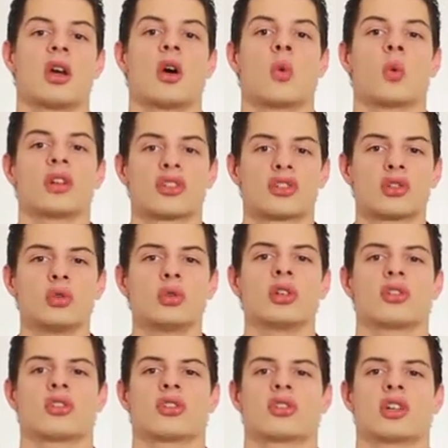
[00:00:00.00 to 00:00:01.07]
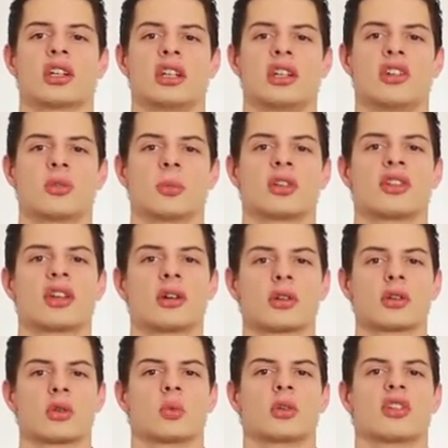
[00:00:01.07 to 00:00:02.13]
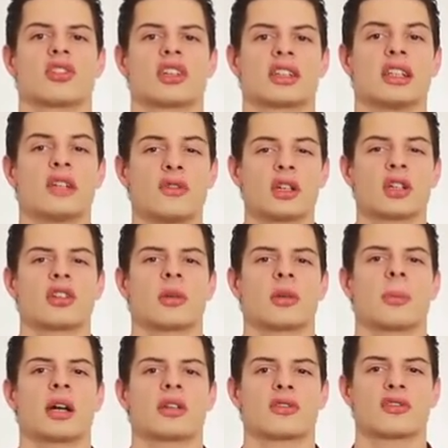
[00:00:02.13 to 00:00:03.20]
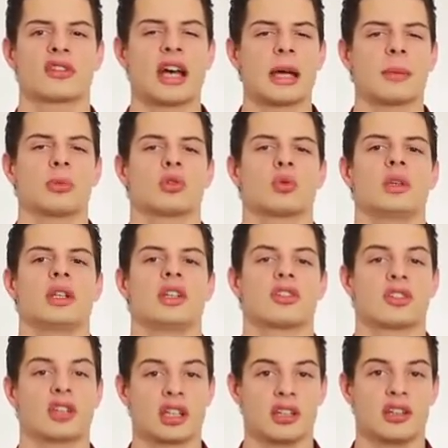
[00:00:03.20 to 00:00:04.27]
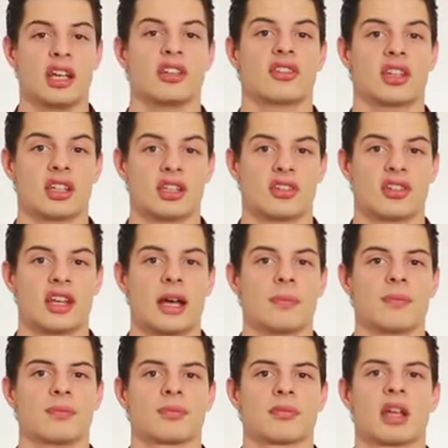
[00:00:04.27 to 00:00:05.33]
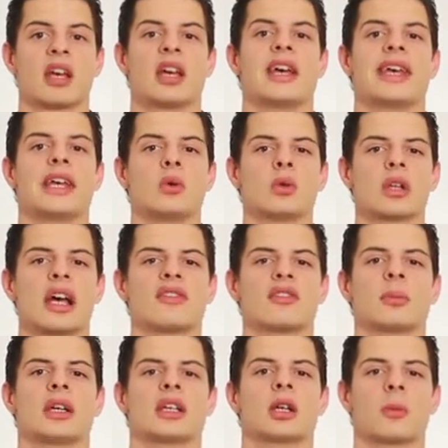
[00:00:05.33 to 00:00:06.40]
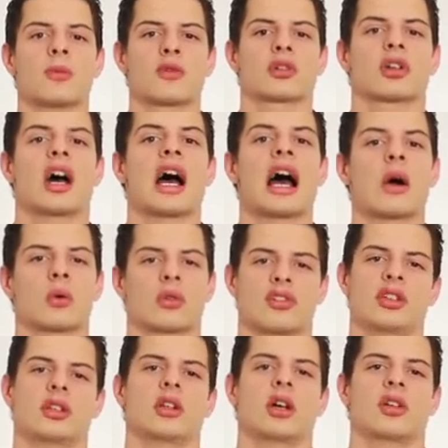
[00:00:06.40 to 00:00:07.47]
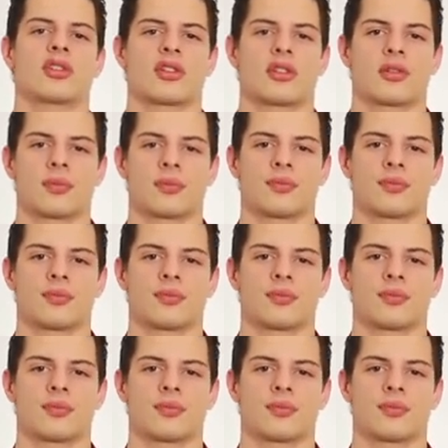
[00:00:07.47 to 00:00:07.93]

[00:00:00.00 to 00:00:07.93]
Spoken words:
When a student studied his material with a significant amount of time between his study days and exam, he will have to make up for the hours he lost.